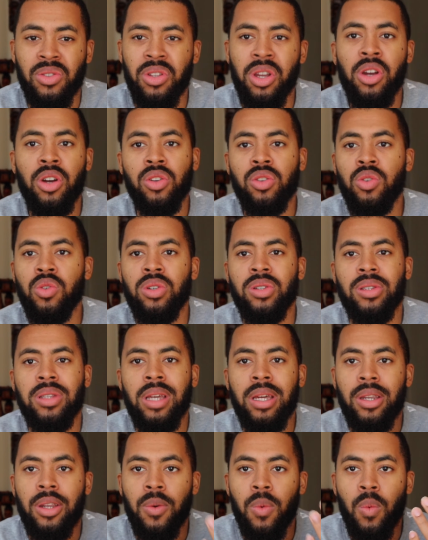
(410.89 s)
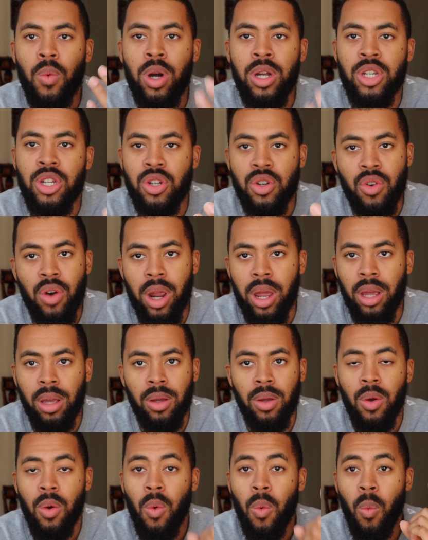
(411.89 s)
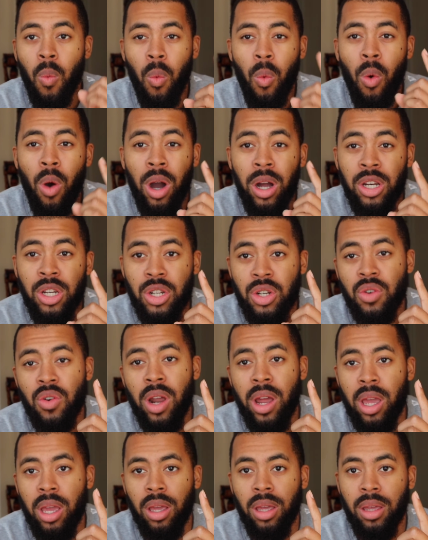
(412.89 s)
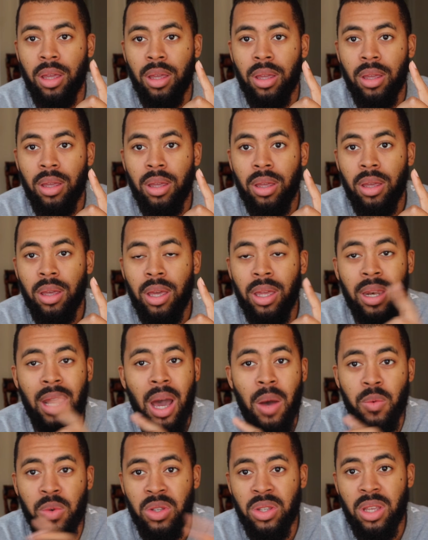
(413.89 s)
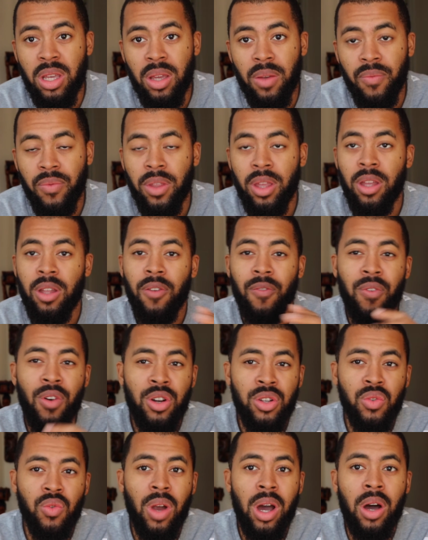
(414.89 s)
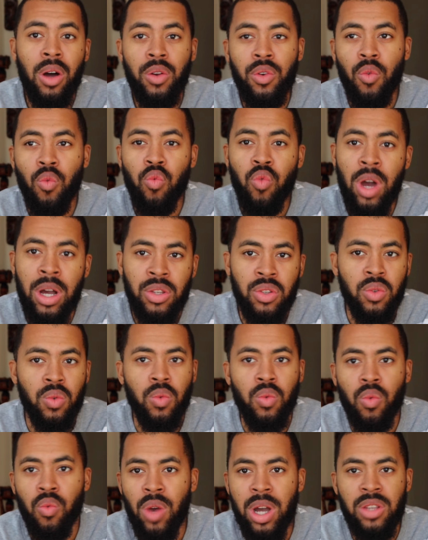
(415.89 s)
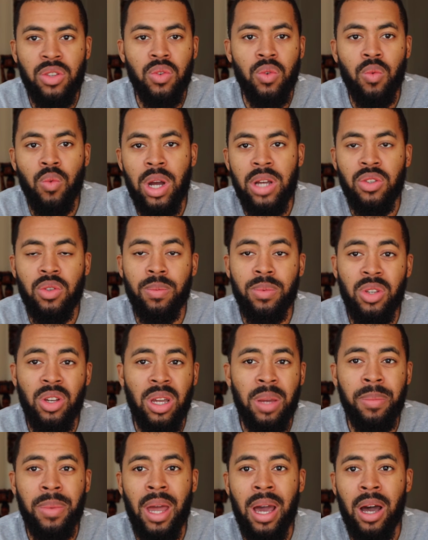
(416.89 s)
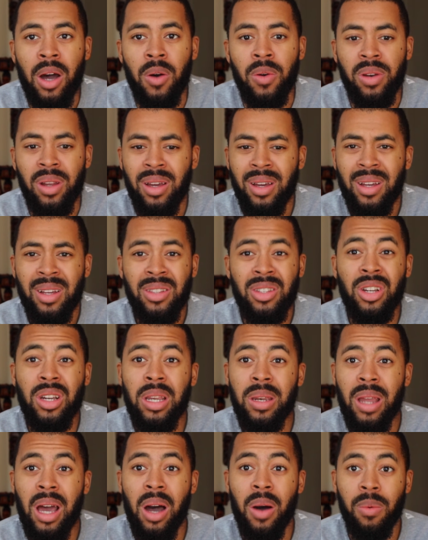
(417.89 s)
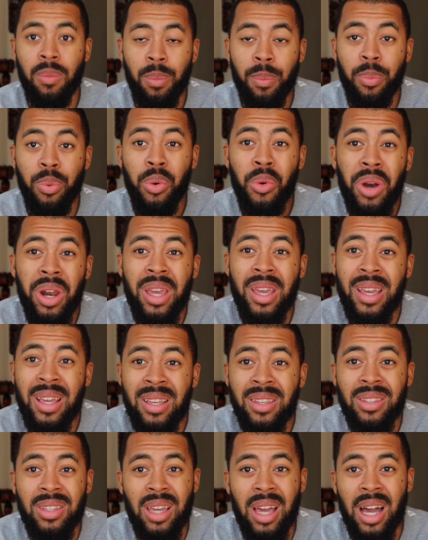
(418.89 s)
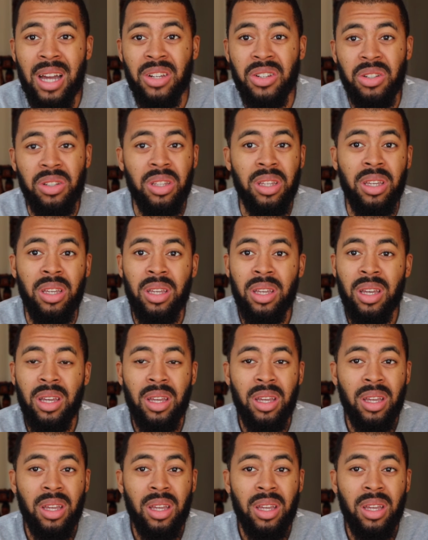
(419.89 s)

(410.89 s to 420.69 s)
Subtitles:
Derrick Lewis landed one strike, and that was it. First round, wrestled, took him down pretty easy actually.